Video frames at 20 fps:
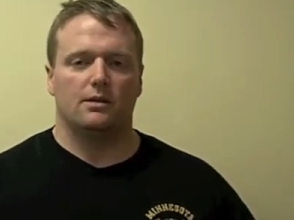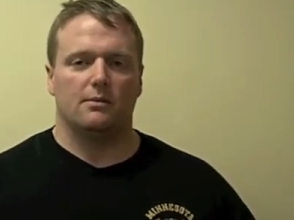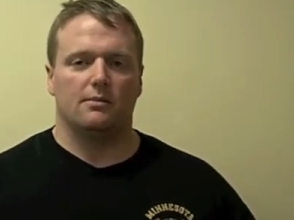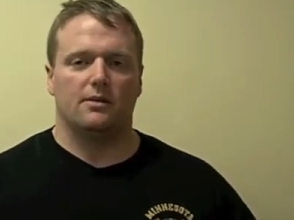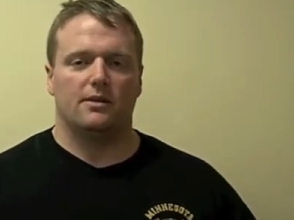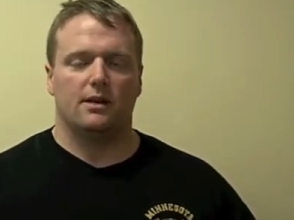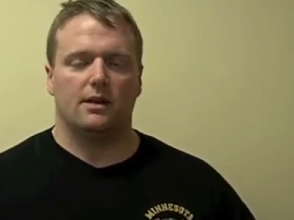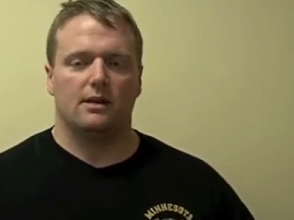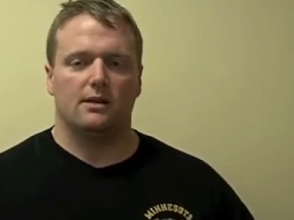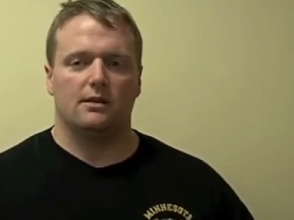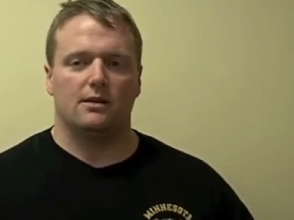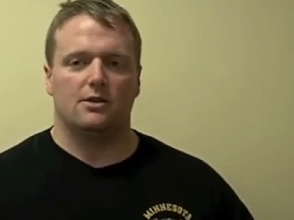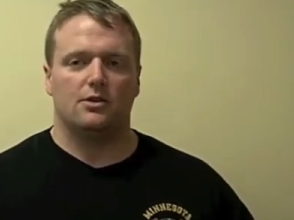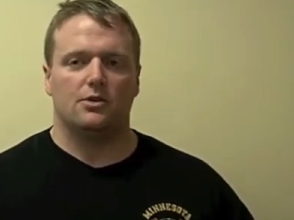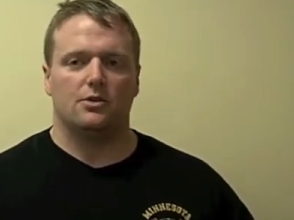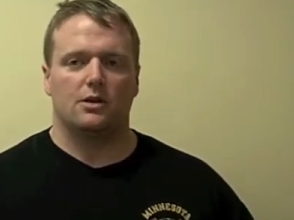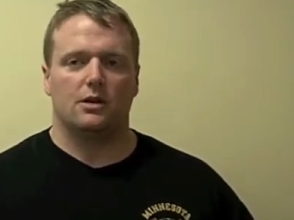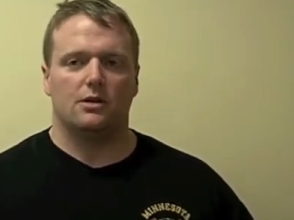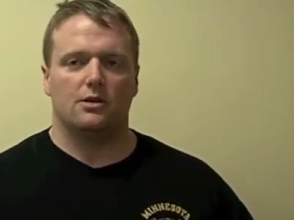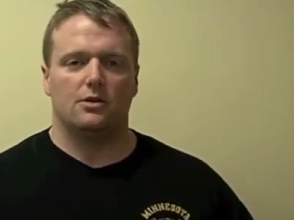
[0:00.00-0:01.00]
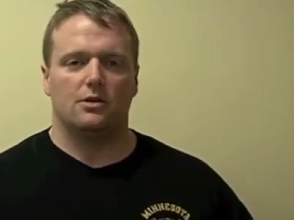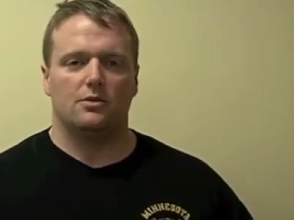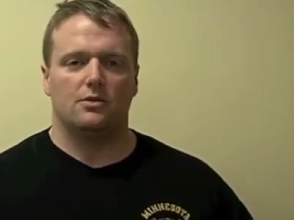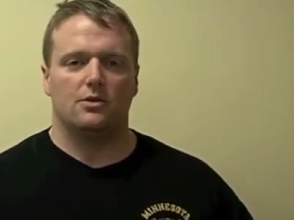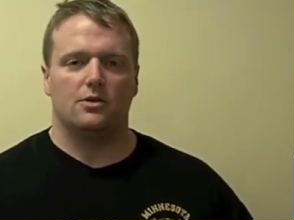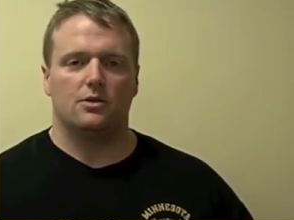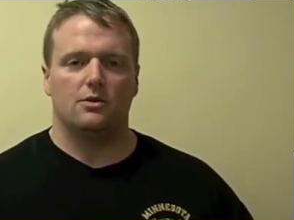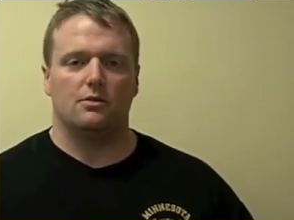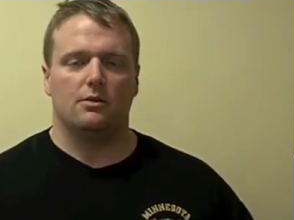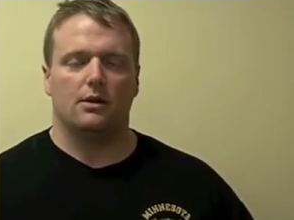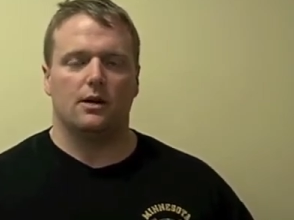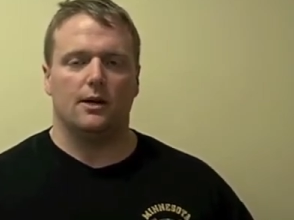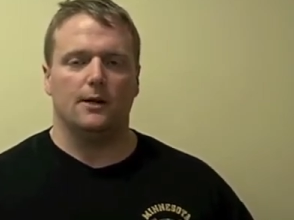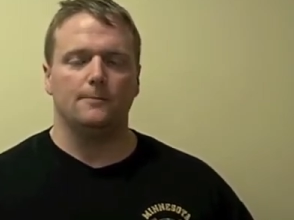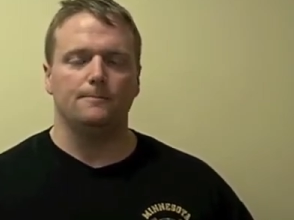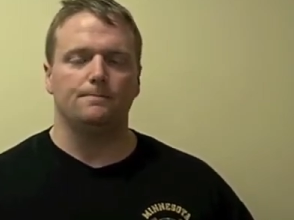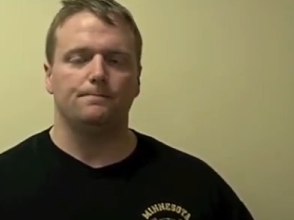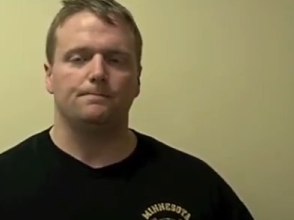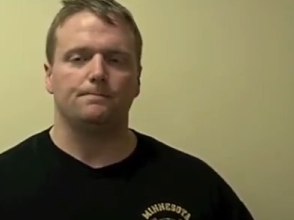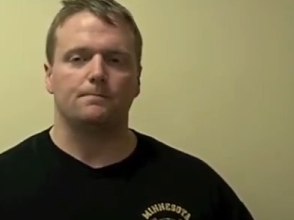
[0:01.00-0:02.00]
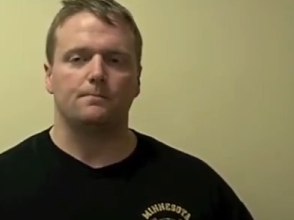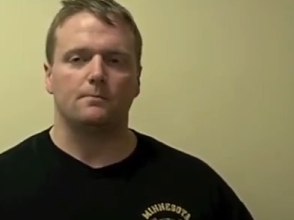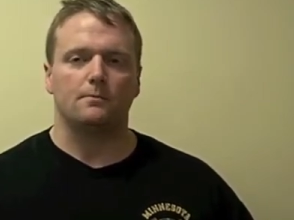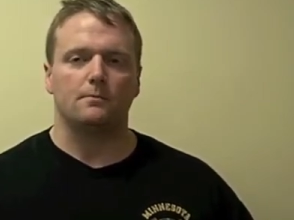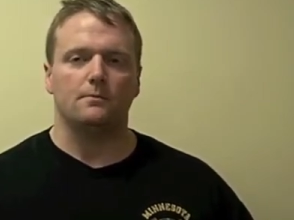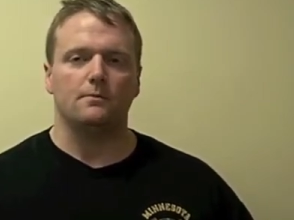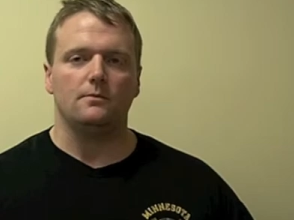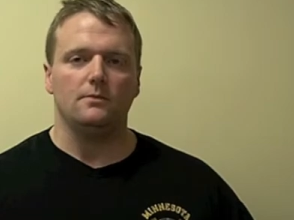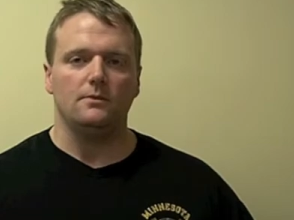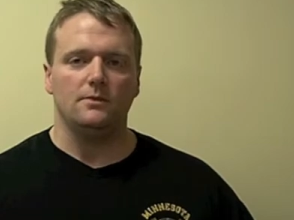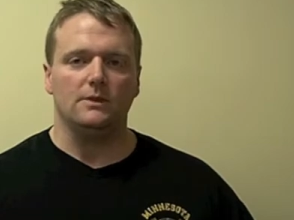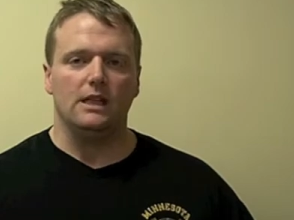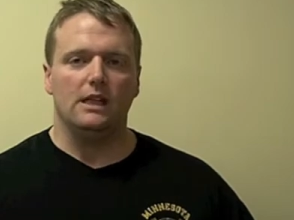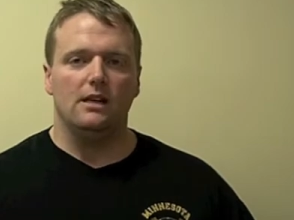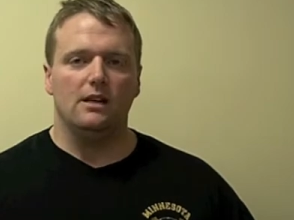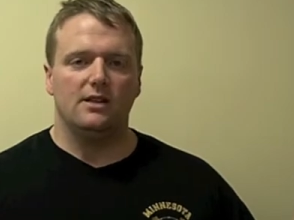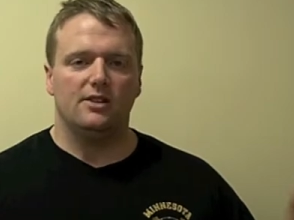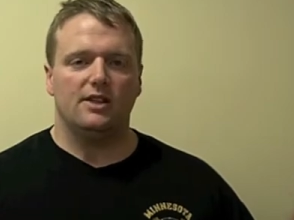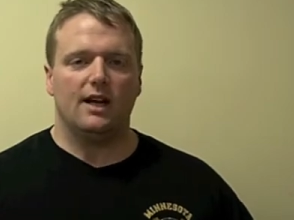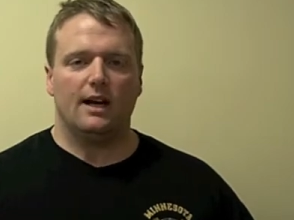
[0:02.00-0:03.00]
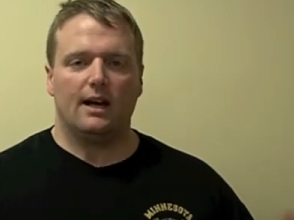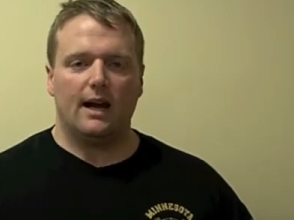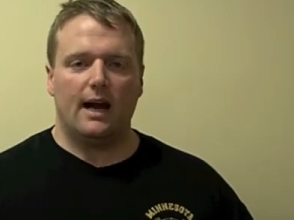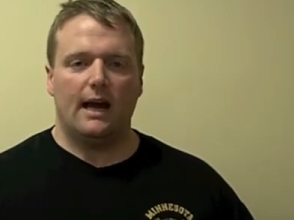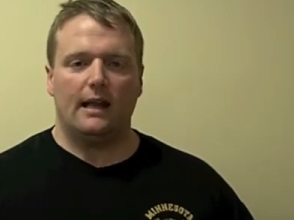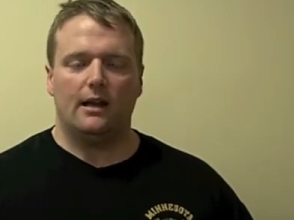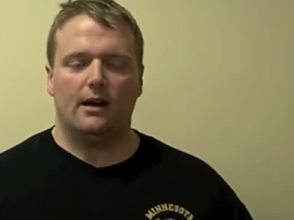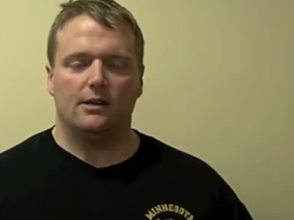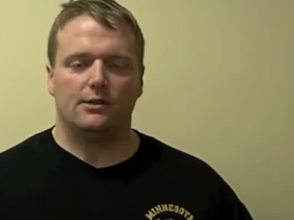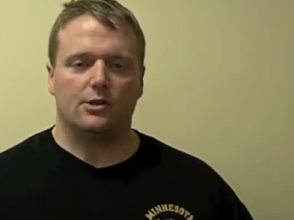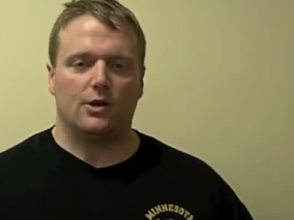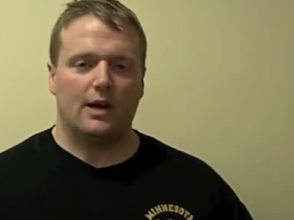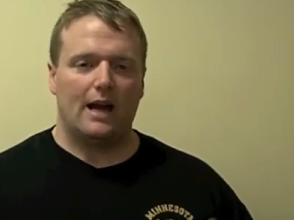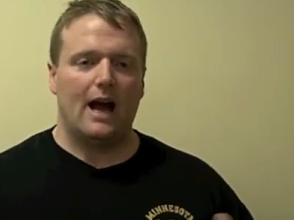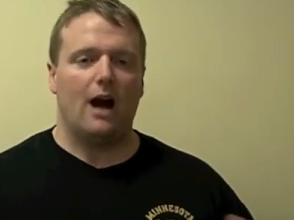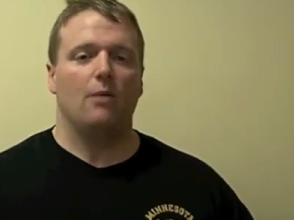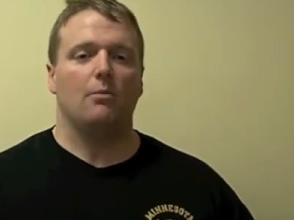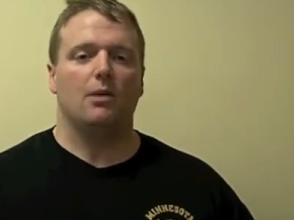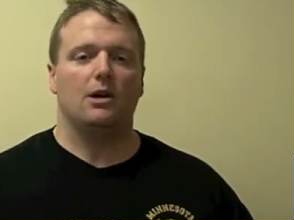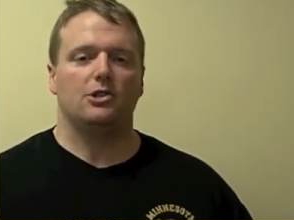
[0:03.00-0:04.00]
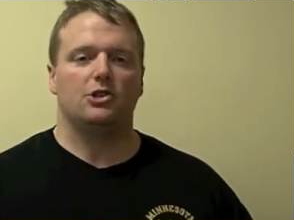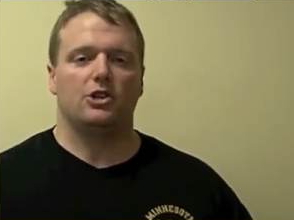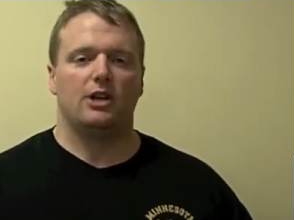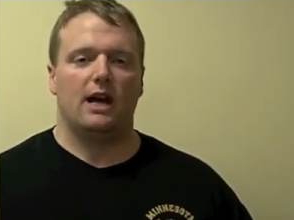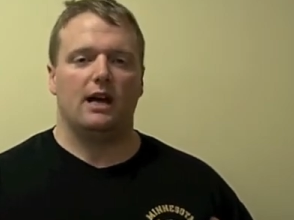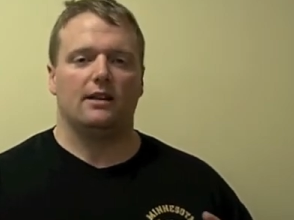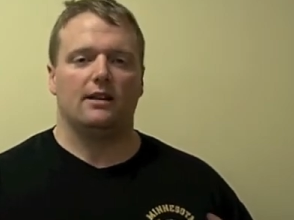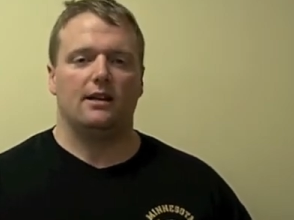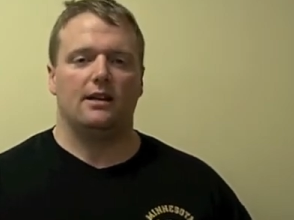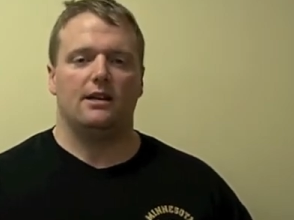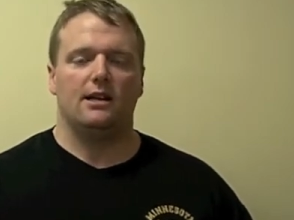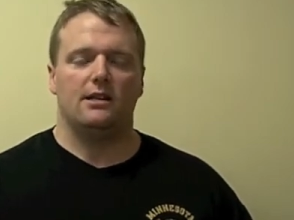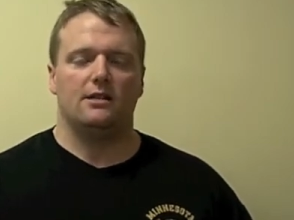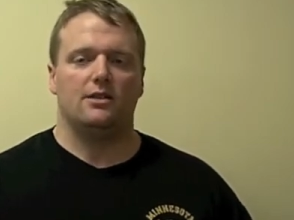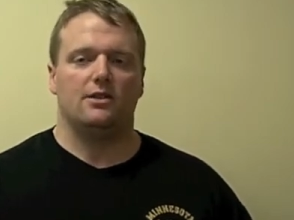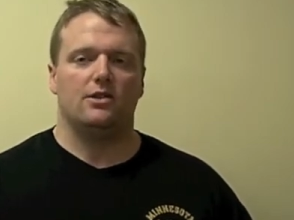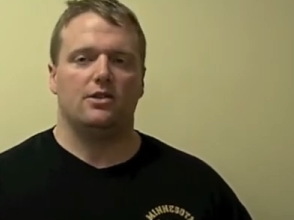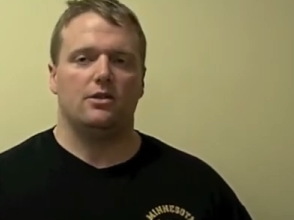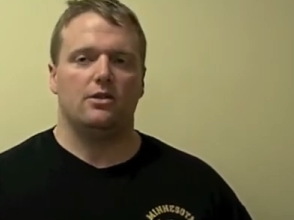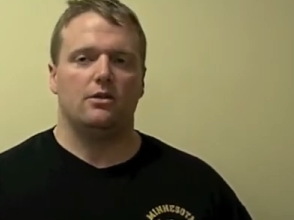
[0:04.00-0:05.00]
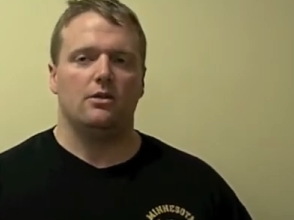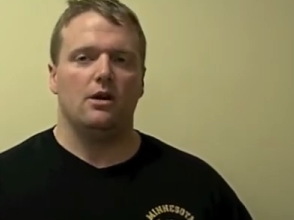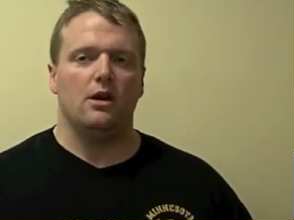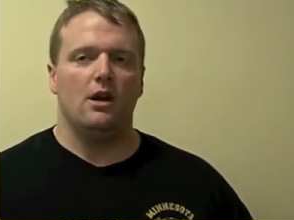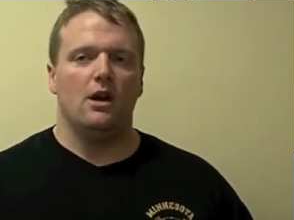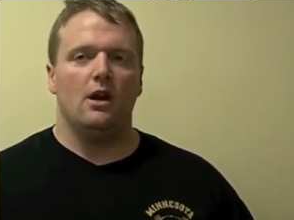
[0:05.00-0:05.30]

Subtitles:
things that you can do to set guidelines on how much an athlete needs to do.